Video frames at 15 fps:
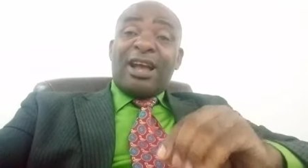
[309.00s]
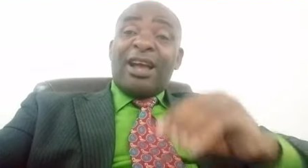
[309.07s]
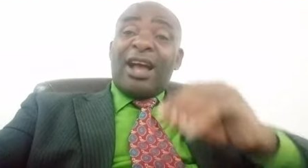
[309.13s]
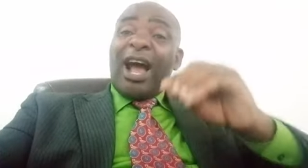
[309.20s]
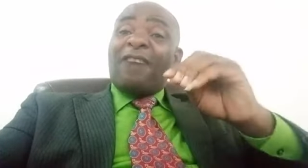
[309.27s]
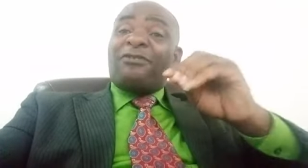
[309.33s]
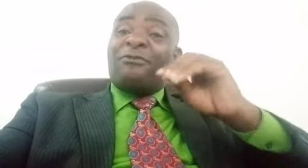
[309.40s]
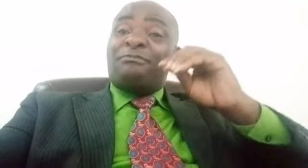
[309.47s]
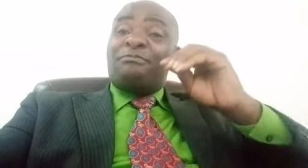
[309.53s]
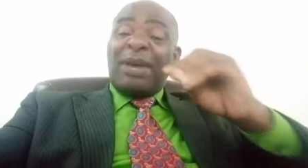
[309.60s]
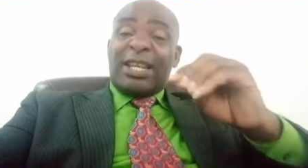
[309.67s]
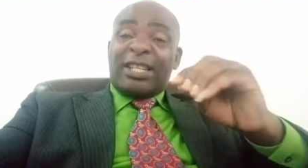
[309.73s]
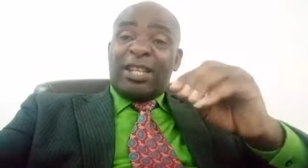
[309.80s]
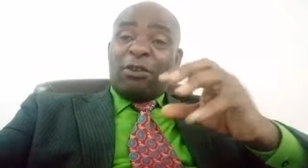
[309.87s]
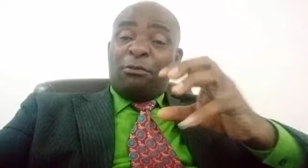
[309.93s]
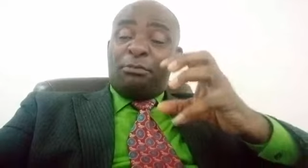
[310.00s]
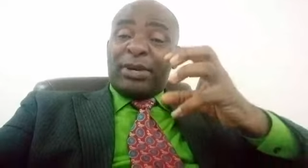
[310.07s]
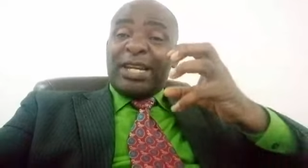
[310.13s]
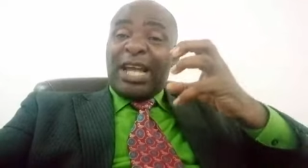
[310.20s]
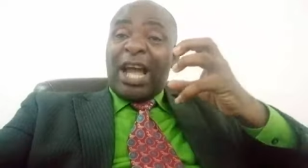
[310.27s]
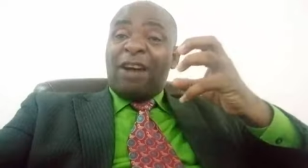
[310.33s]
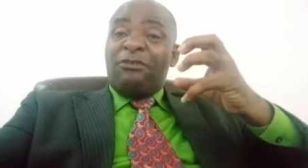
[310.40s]
half baked, they'll
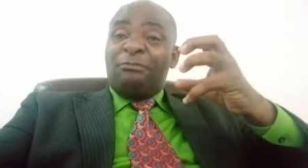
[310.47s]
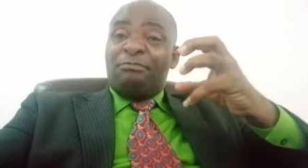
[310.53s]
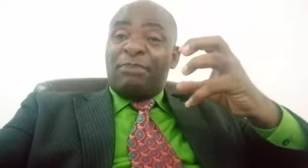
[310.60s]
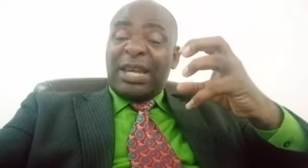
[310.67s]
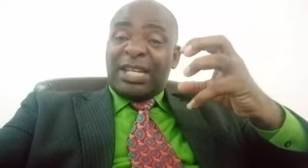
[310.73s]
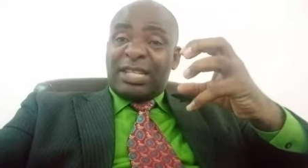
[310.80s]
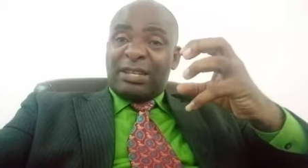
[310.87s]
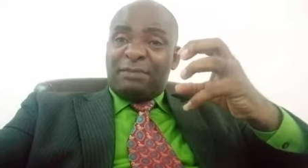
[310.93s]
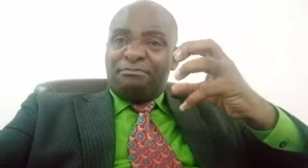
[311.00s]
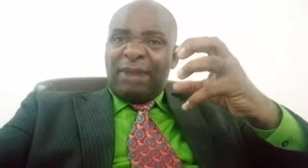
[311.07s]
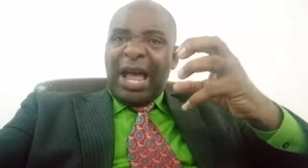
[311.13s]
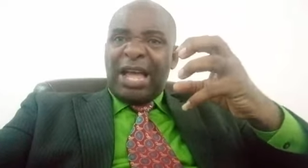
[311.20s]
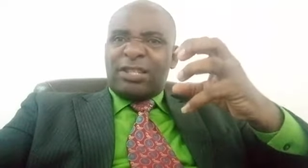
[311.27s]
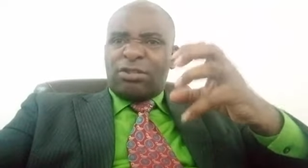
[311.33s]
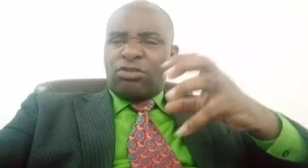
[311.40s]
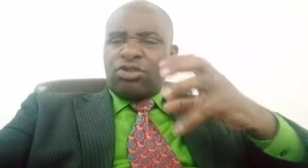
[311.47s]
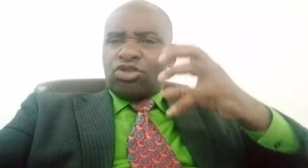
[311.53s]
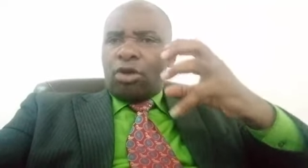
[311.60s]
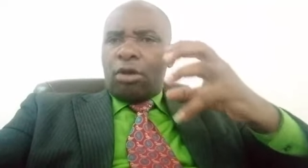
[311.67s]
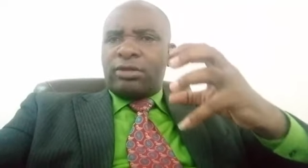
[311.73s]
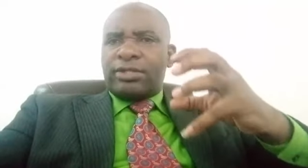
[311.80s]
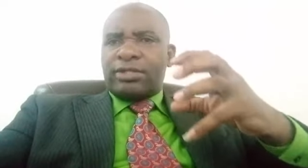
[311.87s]
bring half baked buns or
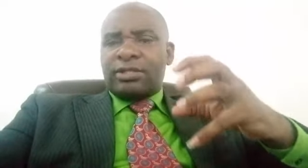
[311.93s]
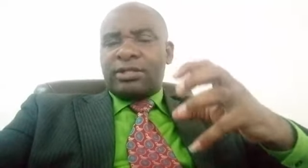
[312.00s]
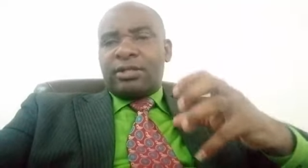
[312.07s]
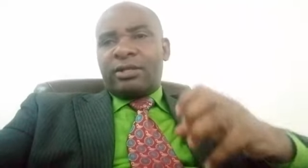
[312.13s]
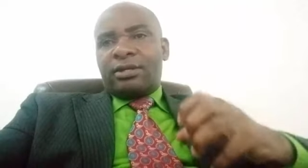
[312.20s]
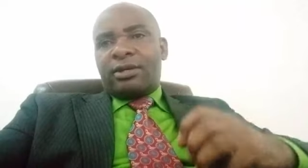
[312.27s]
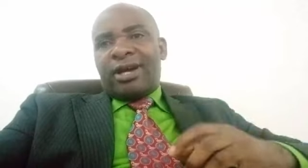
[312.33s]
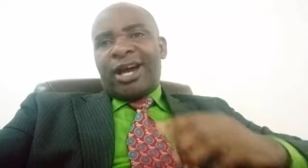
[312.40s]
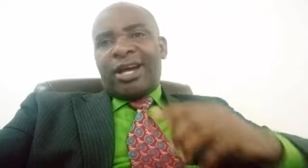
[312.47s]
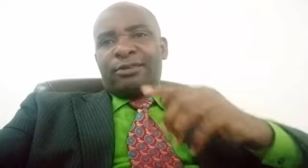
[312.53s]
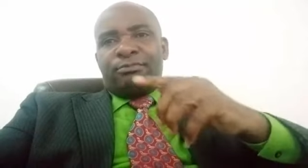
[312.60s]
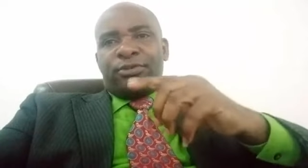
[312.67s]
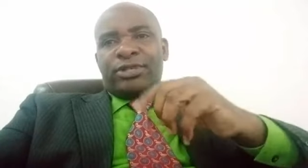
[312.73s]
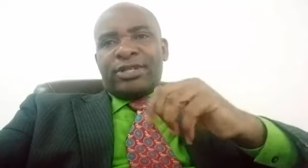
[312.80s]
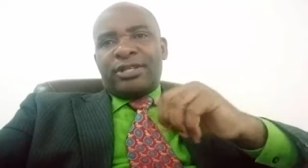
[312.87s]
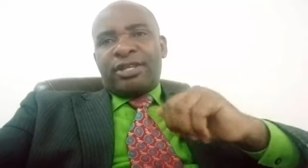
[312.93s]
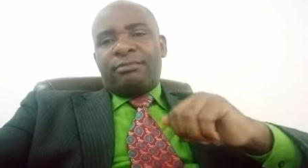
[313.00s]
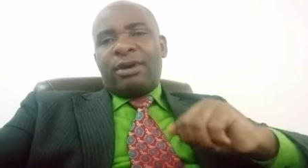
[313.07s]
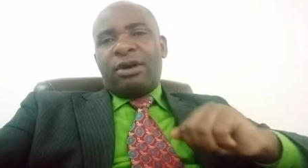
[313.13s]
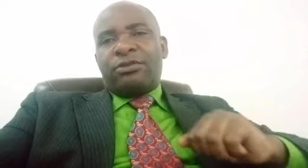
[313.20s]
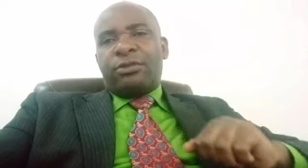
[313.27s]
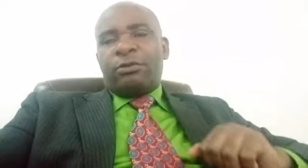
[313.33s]
scones and put in the
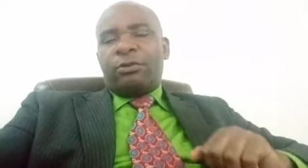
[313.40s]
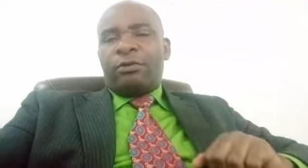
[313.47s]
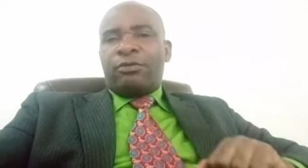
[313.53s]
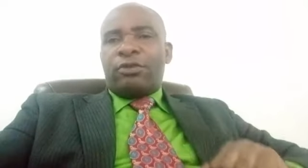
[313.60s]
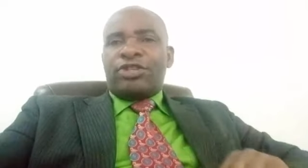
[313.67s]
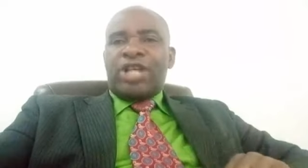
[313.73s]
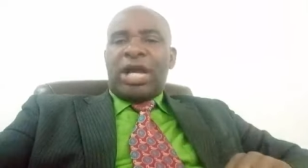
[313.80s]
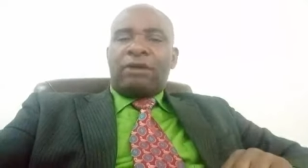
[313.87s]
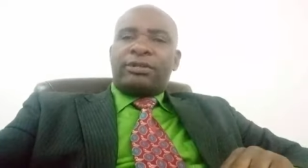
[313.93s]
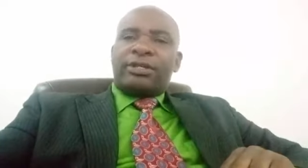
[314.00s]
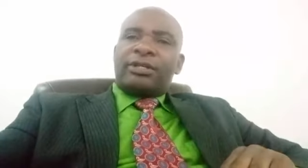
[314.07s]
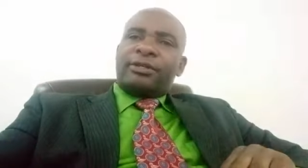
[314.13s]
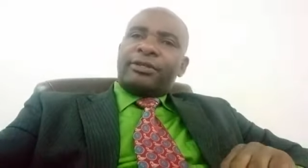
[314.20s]
mouth of, of your child.